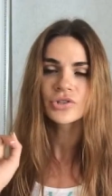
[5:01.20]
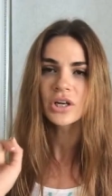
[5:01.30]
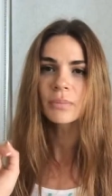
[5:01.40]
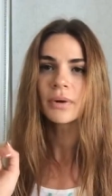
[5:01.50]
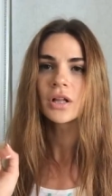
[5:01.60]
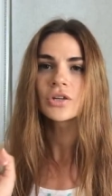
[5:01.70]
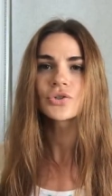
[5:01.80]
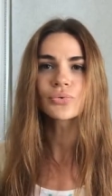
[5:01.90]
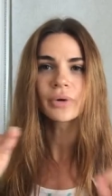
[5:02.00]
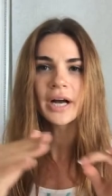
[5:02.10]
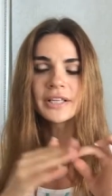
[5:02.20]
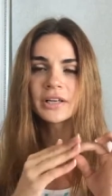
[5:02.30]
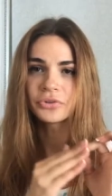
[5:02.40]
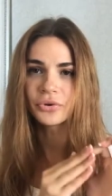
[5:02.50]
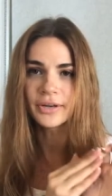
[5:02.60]
gel polish right
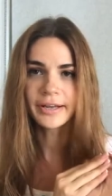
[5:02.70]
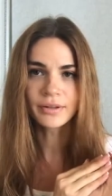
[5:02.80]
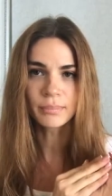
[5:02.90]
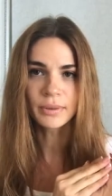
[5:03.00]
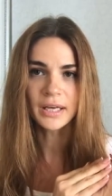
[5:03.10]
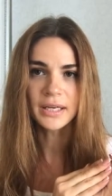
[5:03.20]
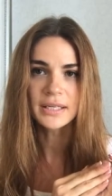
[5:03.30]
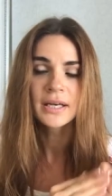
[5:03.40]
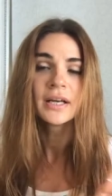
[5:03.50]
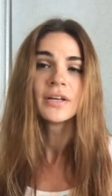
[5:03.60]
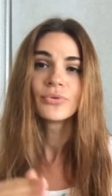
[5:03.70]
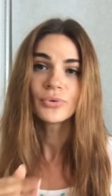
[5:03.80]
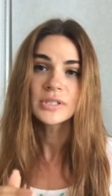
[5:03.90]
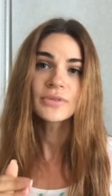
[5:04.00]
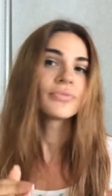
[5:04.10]
on your nail plate. The
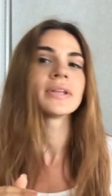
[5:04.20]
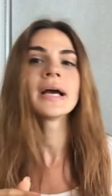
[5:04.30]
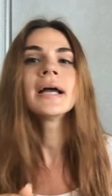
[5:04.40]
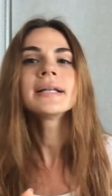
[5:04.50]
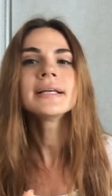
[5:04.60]
reason for that